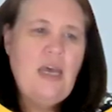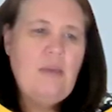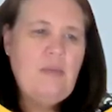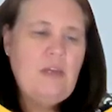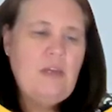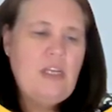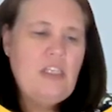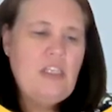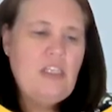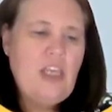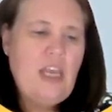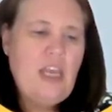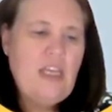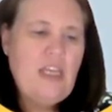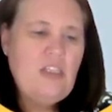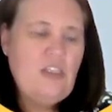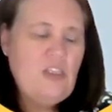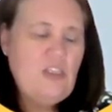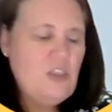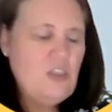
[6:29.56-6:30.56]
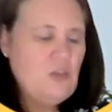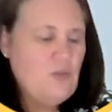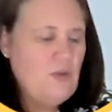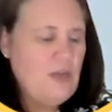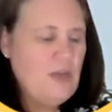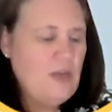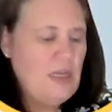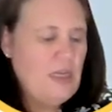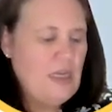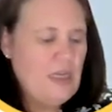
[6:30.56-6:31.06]
I'm going to change the
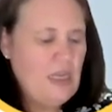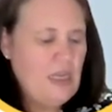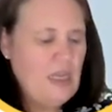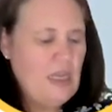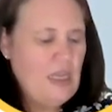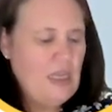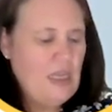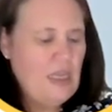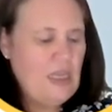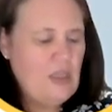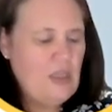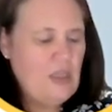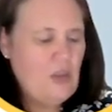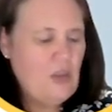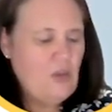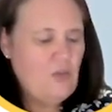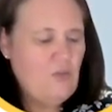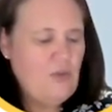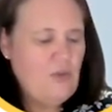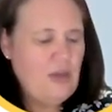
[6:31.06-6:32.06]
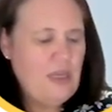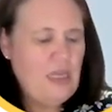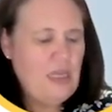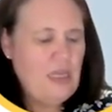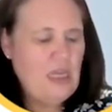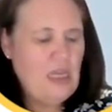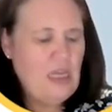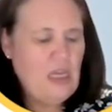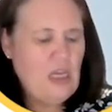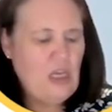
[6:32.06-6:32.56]
screen in
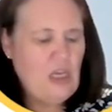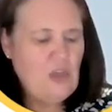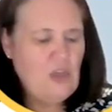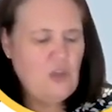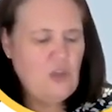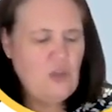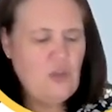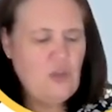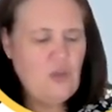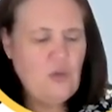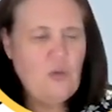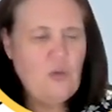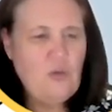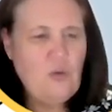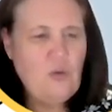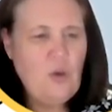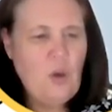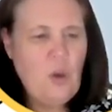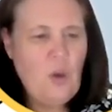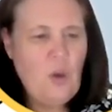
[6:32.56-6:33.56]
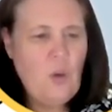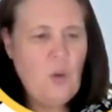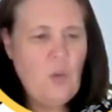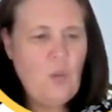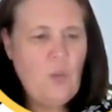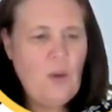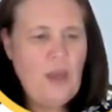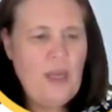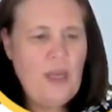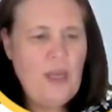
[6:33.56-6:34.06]
3, 2,
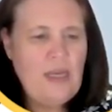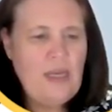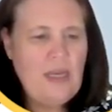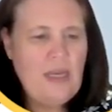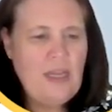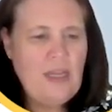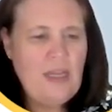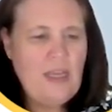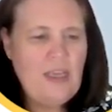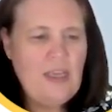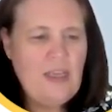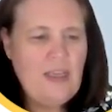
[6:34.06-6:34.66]
1.